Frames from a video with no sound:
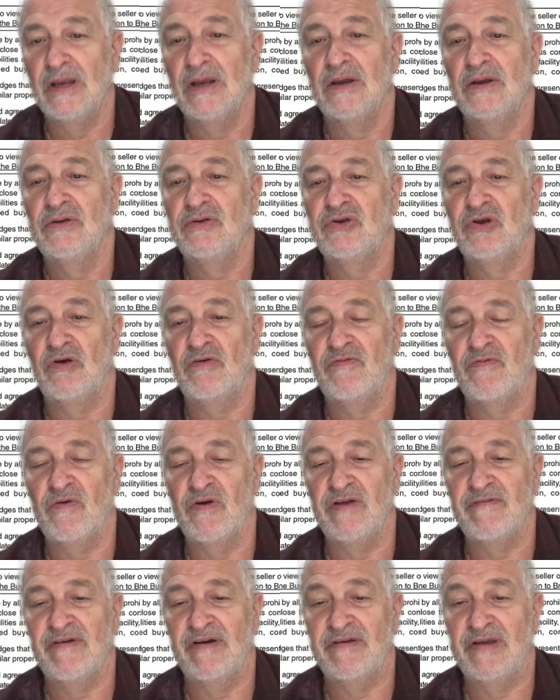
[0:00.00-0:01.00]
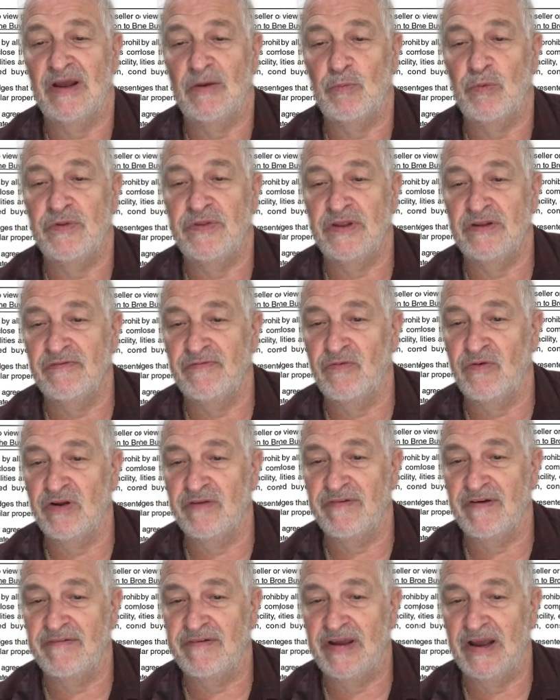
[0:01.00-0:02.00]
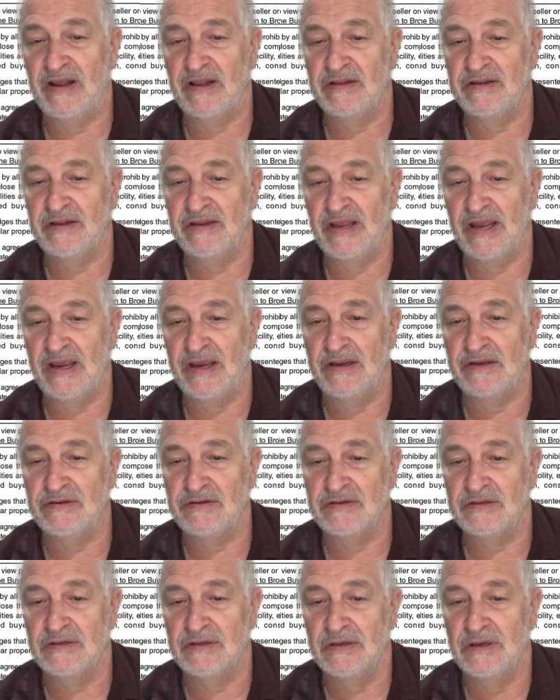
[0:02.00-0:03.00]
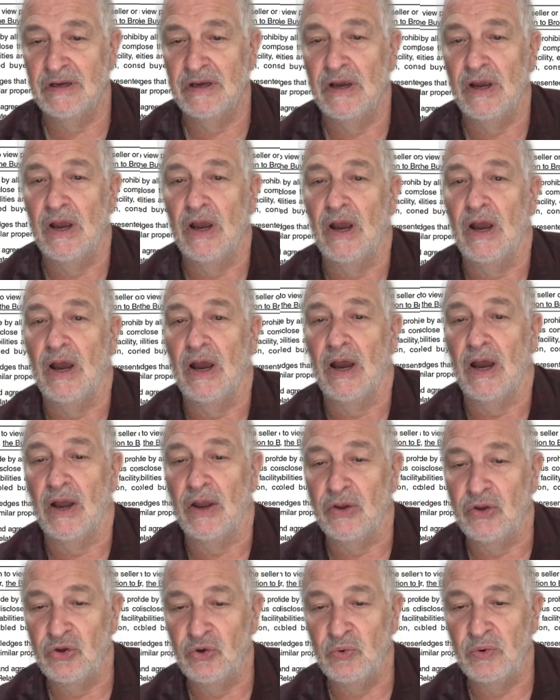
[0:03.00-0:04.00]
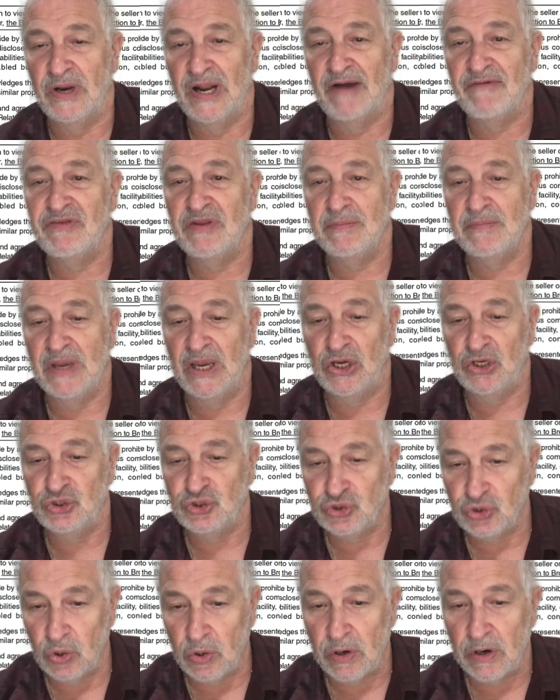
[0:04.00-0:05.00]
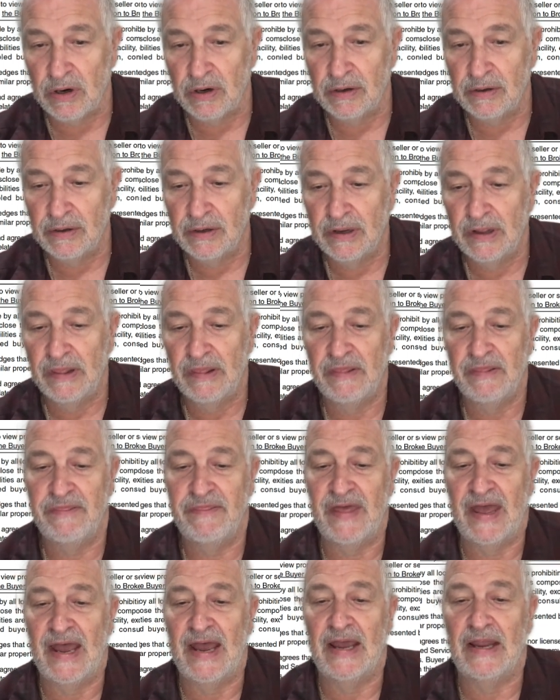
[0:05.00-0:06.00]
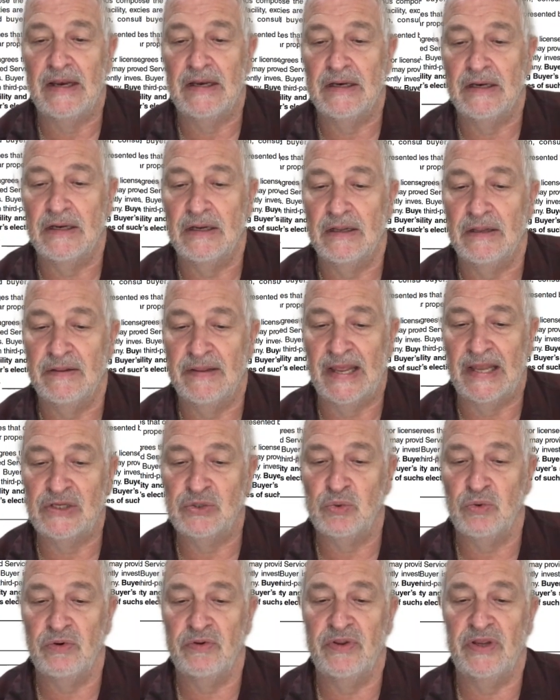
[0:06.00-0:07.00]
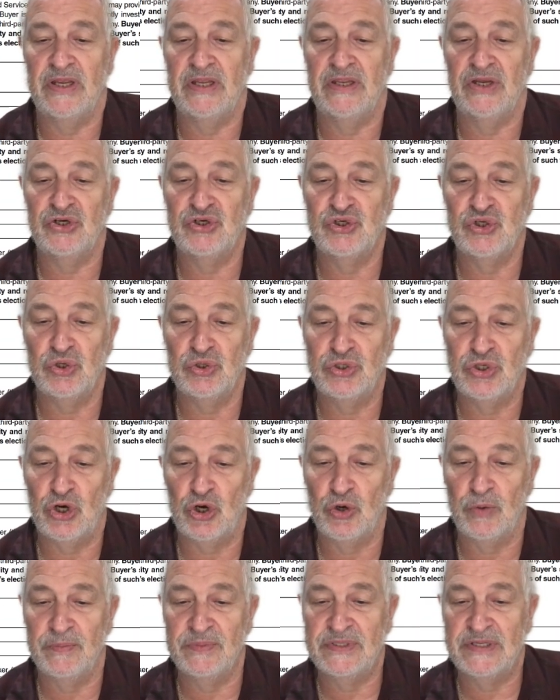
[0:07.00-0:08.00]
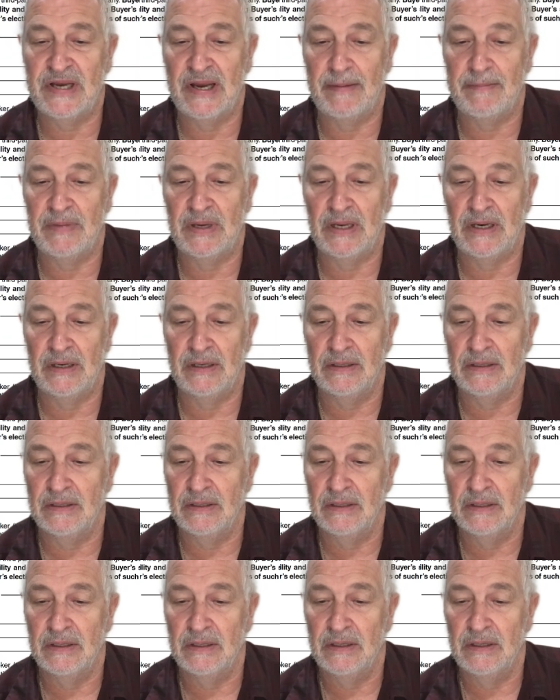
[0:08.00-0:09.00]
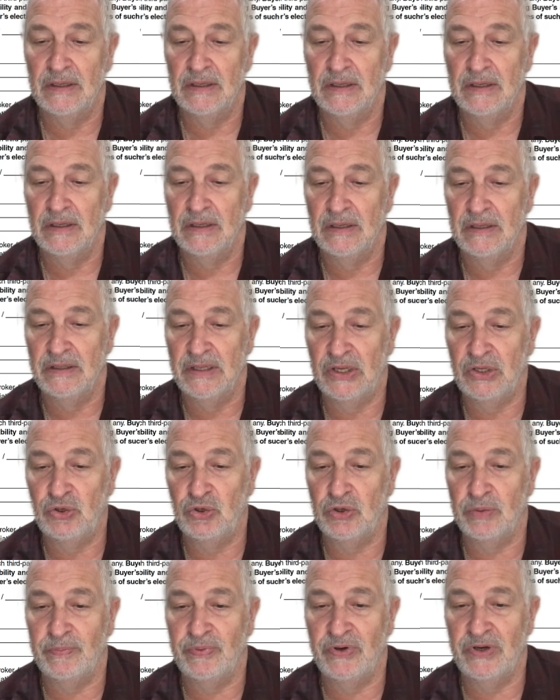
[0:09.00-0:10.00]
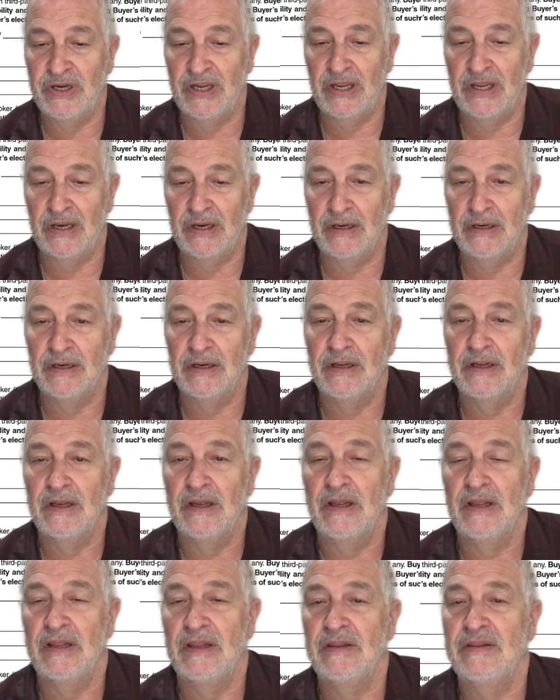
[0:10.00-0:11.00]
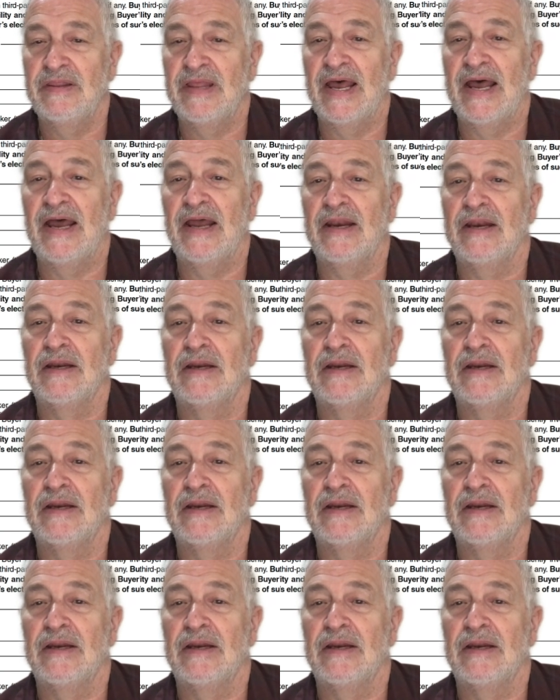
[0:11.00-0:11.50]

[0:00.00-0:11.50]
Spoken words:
So within the 45 calendar days, you would have to make sure that that's where the additional terms come in, that you could put in, that